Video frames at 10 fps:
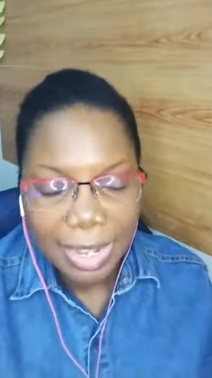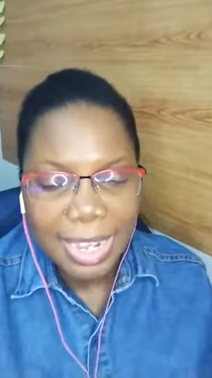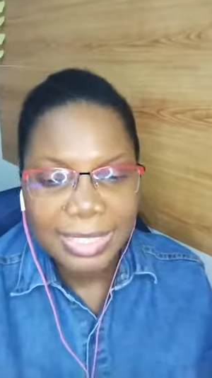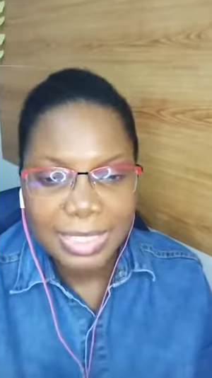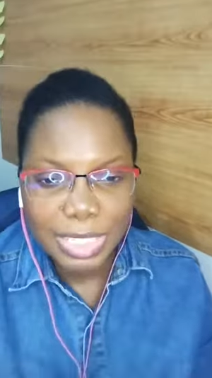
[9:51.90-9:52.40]

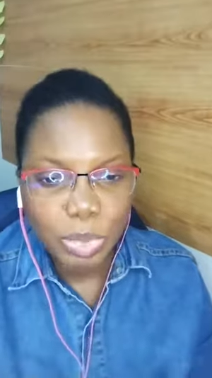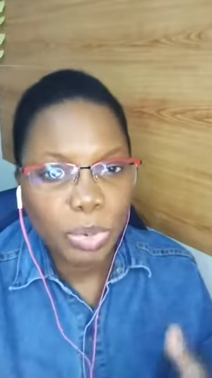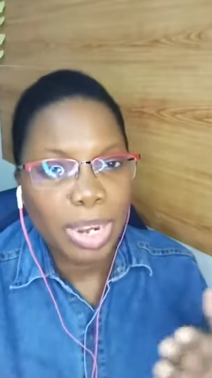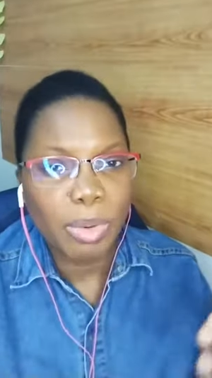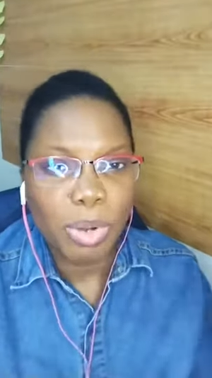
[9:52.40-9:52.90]
Is this
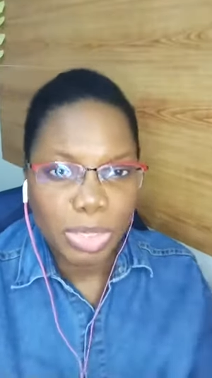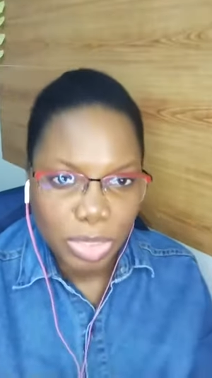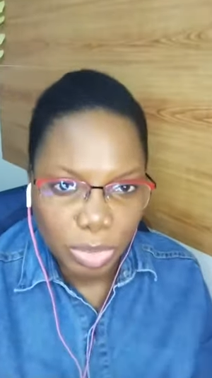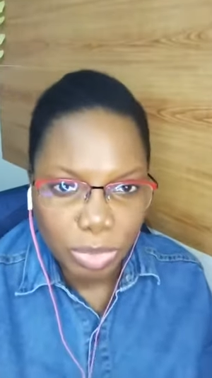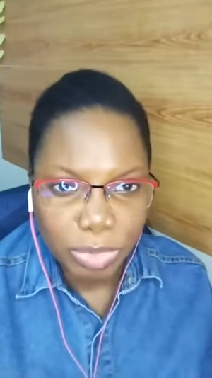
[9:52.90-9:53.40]
where I want
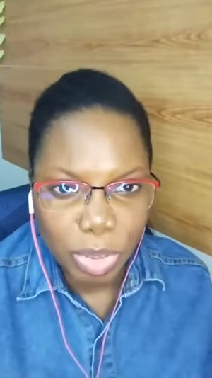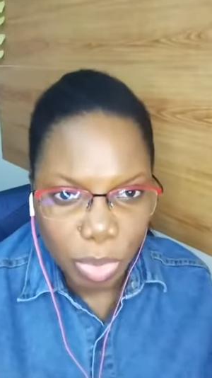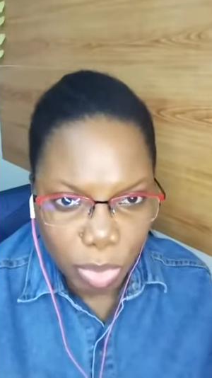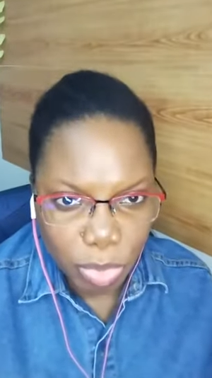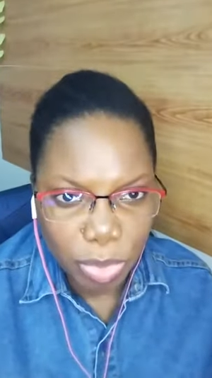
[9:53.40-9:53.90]
to
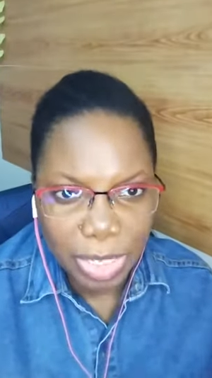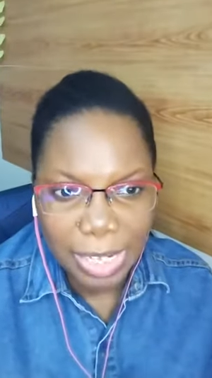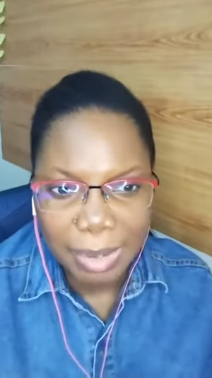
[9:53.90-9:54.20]
go?